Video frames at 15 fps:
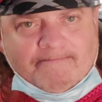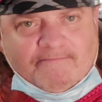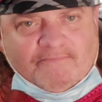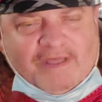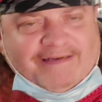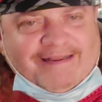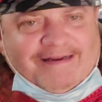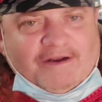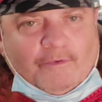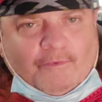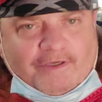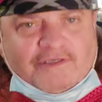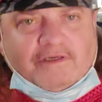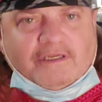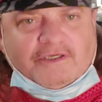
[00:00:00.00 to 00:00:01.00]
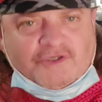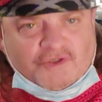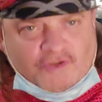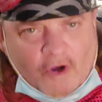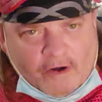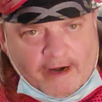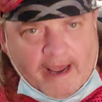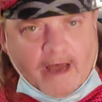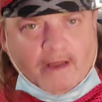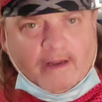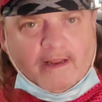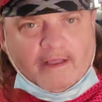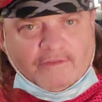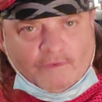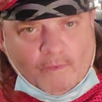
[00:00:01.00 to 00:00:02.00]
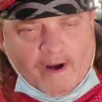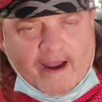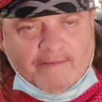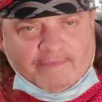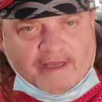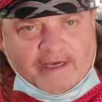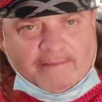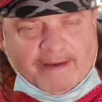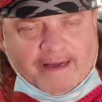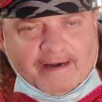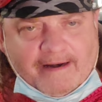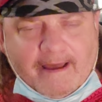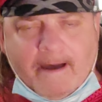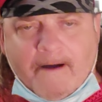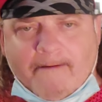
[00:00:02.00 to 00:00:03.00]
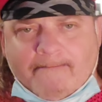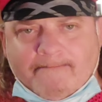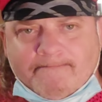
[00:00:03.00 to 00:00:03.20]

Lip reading: They didn't originally start out the way I'm thinking about it now,